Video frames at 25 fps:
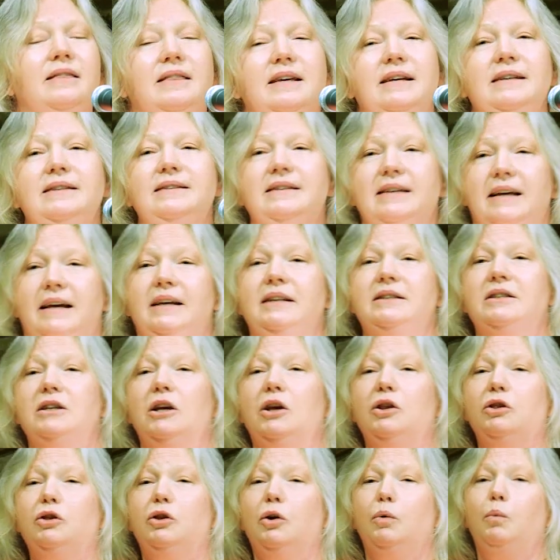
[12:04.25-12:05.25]
This is
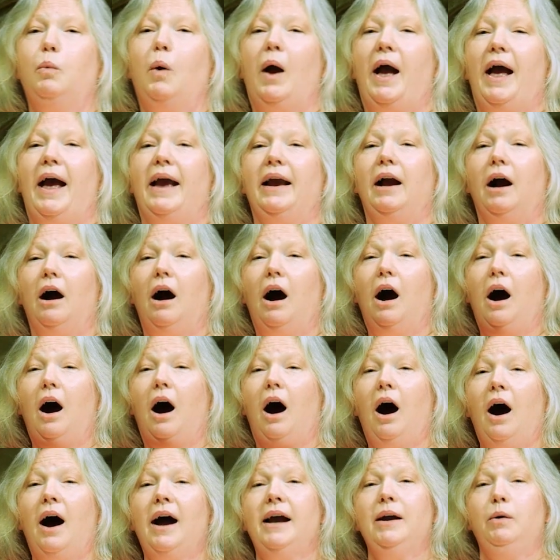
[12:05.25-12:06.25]
the way
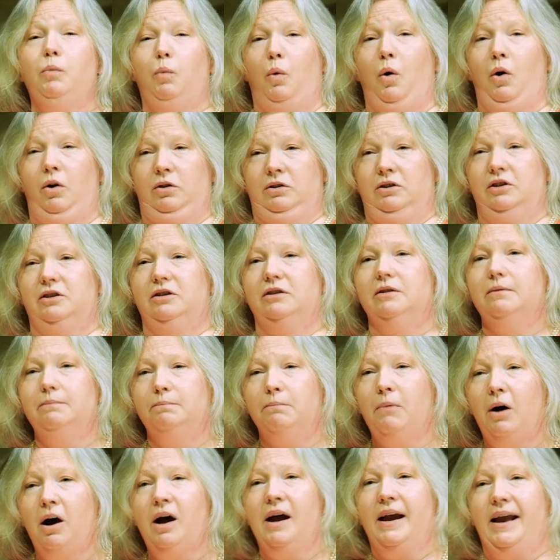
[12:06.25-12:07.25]
I want
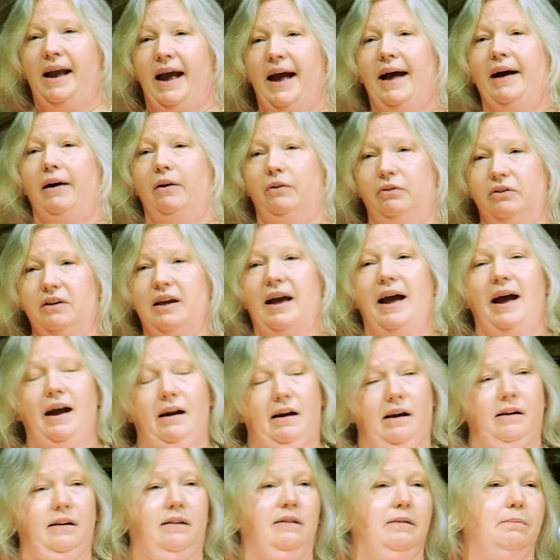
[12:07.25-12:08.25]
my health
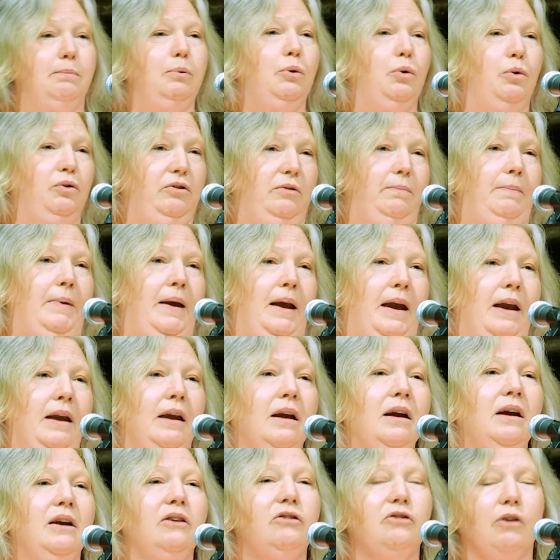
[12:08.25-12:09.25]
care and support to be.